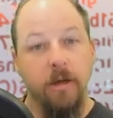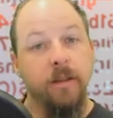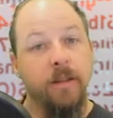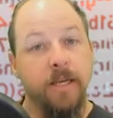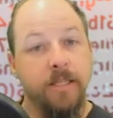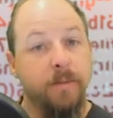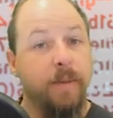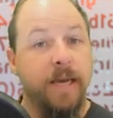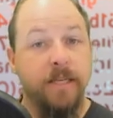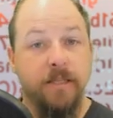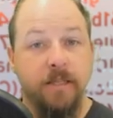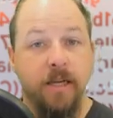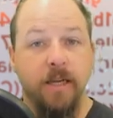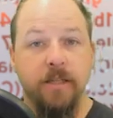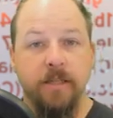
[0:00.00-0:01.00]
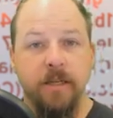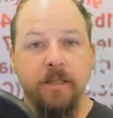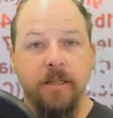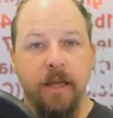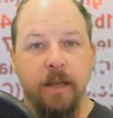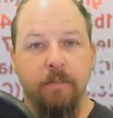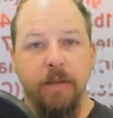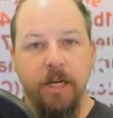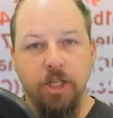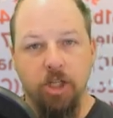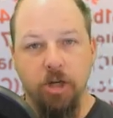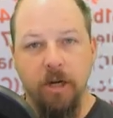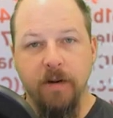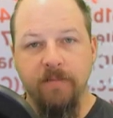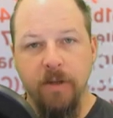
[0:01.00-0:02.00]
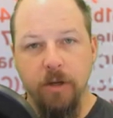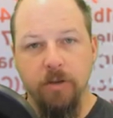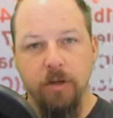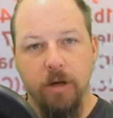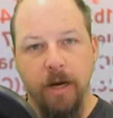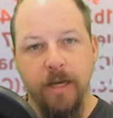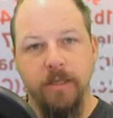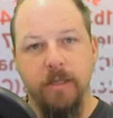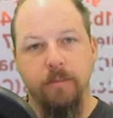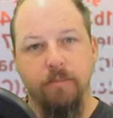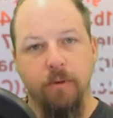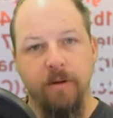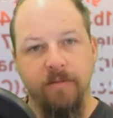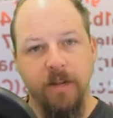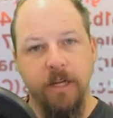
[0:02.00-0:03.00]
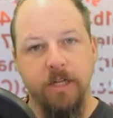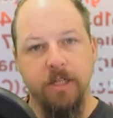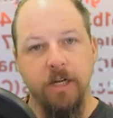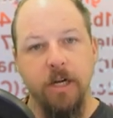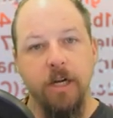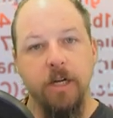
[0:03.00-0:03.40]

This makes sense as the administrative user has the privilege